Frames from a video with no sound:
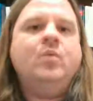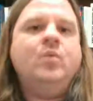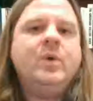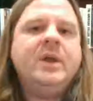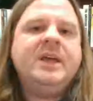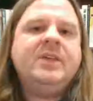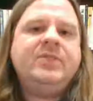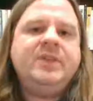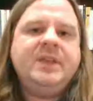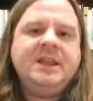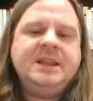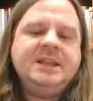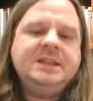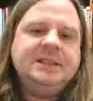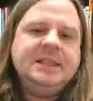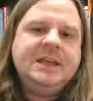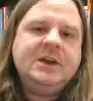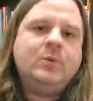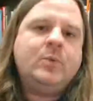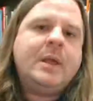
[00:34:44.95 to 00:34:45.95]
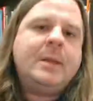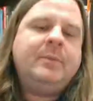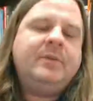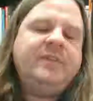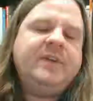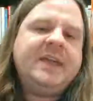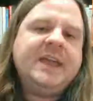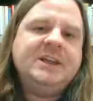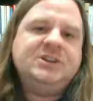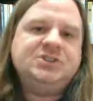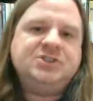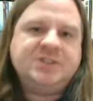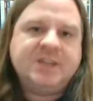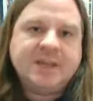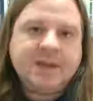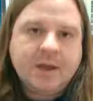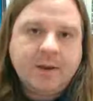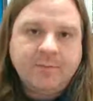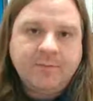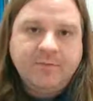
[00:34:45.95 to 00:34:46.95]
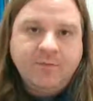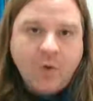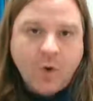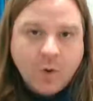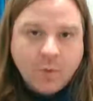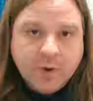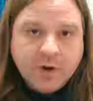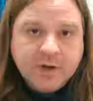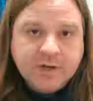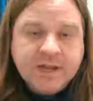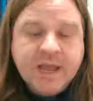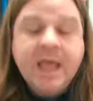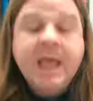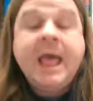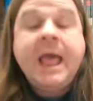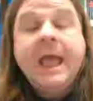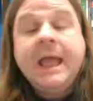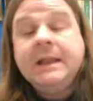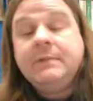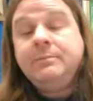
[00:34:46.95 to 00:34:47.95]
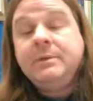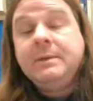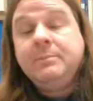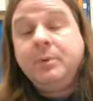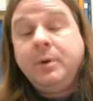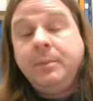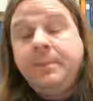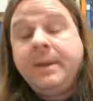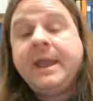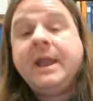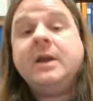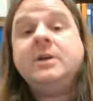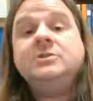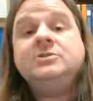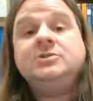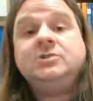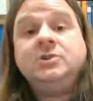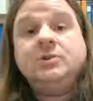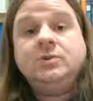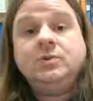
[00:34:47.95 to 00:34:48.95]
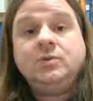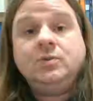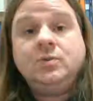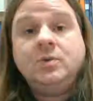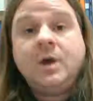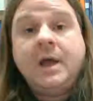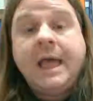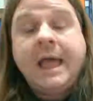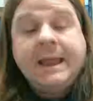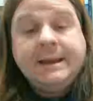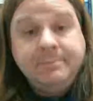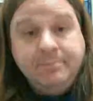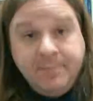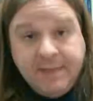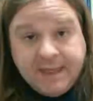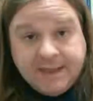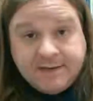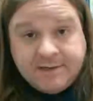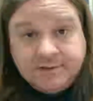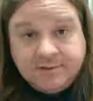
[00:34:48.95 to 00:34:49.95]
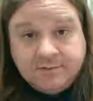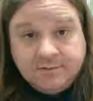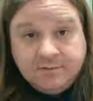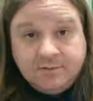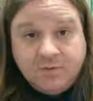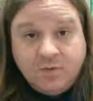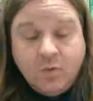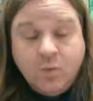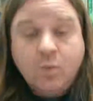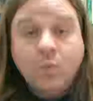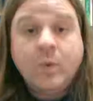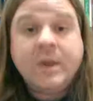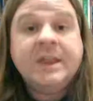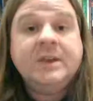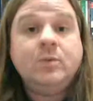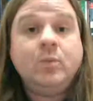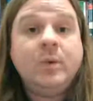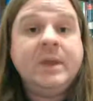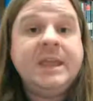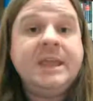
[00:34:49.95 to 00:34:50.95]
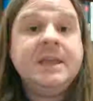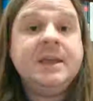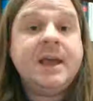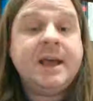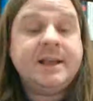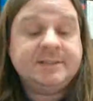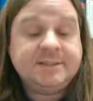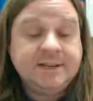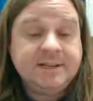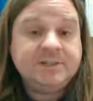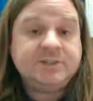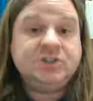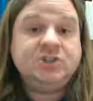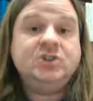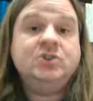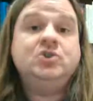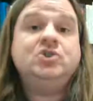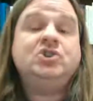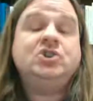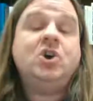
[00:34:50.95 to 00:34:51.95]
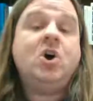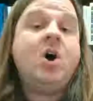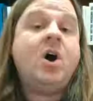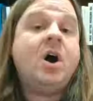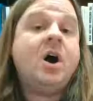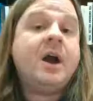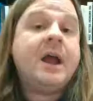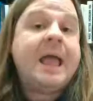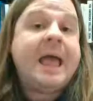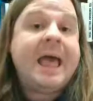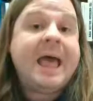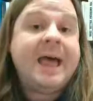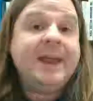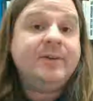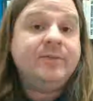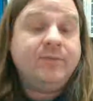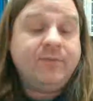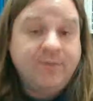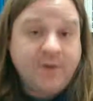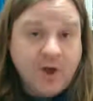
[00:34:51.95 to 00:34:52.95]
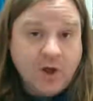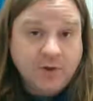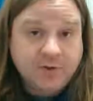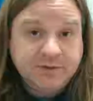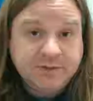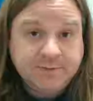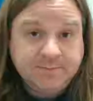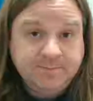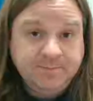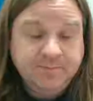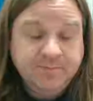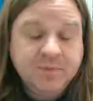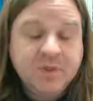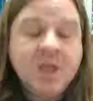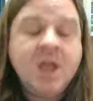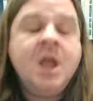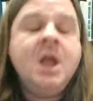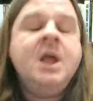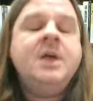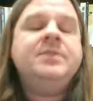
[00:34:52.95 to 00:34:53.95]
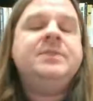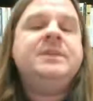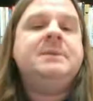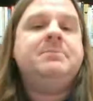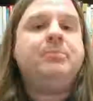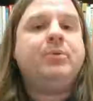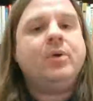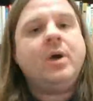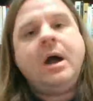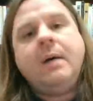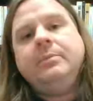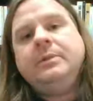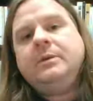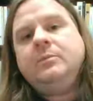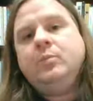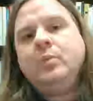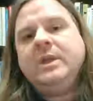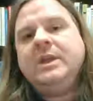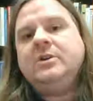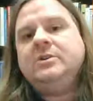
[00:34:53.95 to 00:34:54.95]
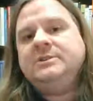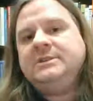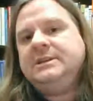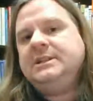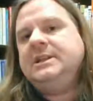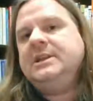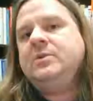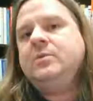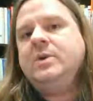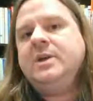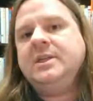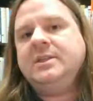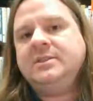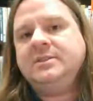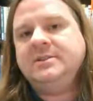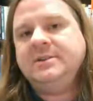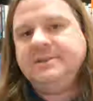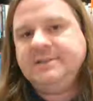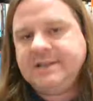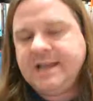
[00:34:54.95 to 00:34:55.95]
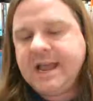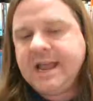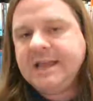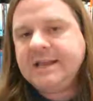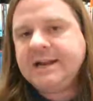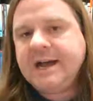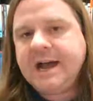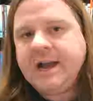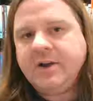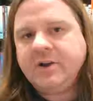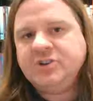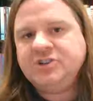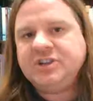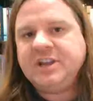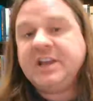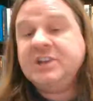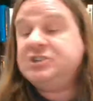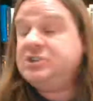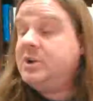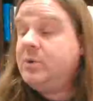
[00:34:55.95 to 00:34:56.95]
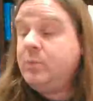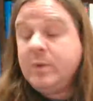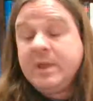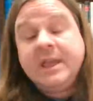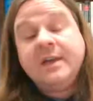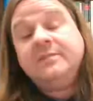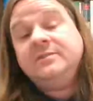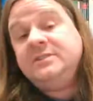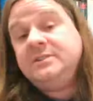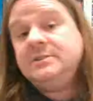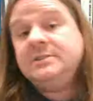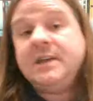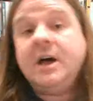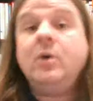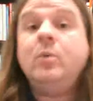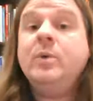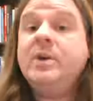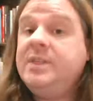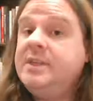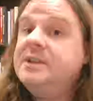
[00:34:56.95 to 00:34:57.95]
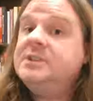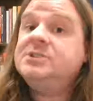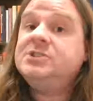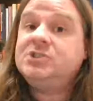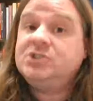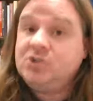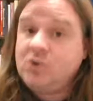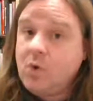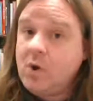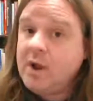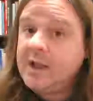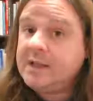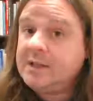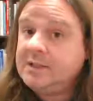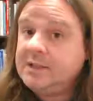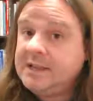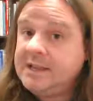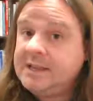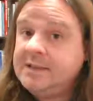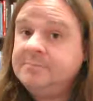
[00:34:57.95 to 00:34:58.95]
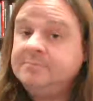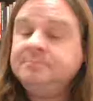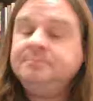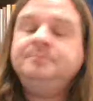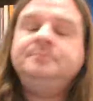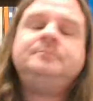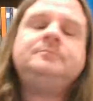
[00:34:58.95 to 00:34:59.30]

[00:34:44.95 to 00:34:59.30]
with any legal ramifications that come forward, and be prepared to admit when we as an institution are at fault. The problem we are dealing with today in higher education, and we have dealt with historically,